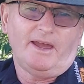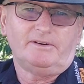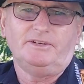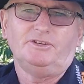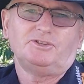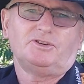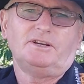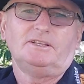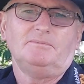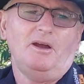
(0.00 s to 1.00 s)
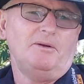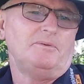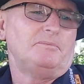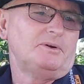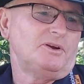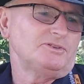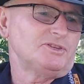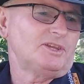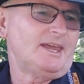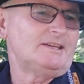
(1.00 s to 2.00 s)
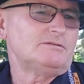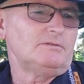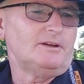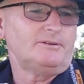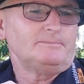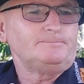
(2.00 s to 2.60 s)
our industry at the moment because of the cash flow.